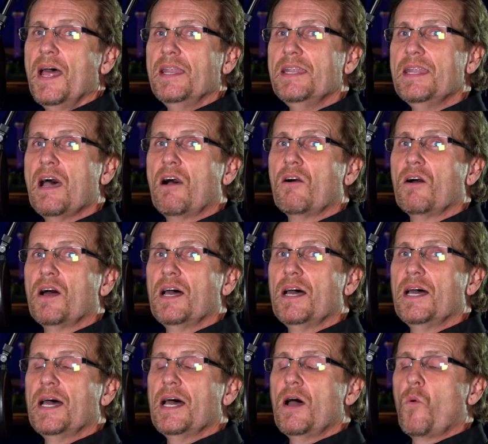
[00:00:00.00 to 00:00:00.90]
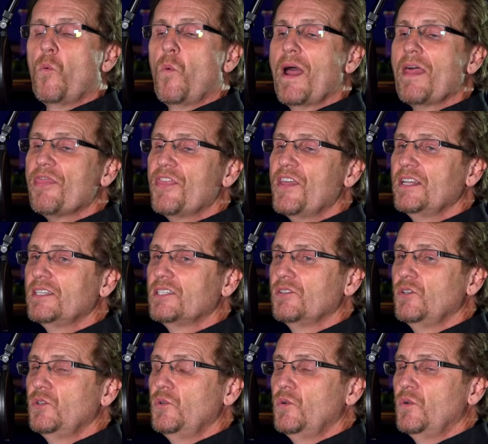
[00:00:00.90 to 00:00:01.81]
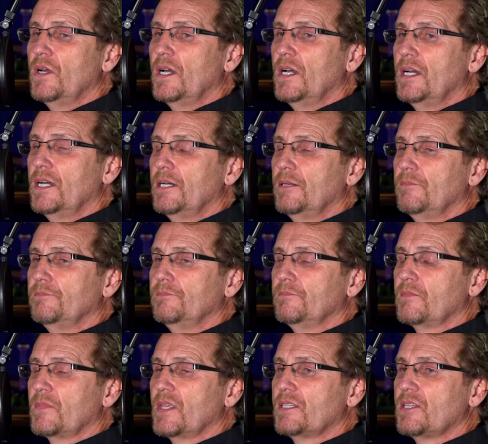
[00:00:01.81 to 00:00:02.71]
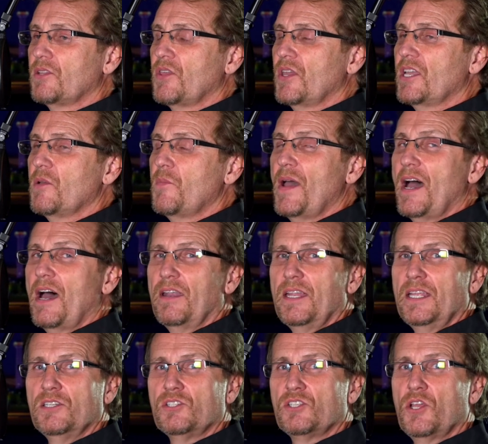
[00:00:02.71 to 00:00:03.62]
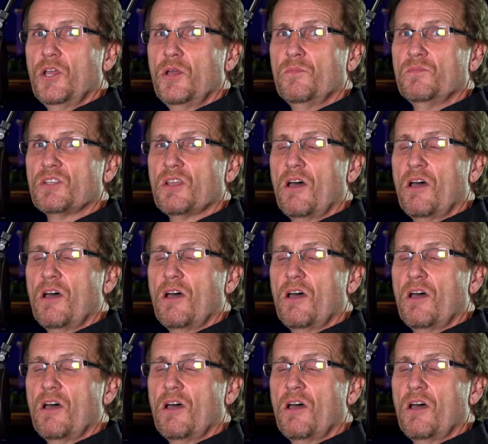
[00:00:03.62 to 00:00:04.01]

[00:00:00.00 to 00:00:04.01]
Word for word: Now, one thing to um, to think about in terms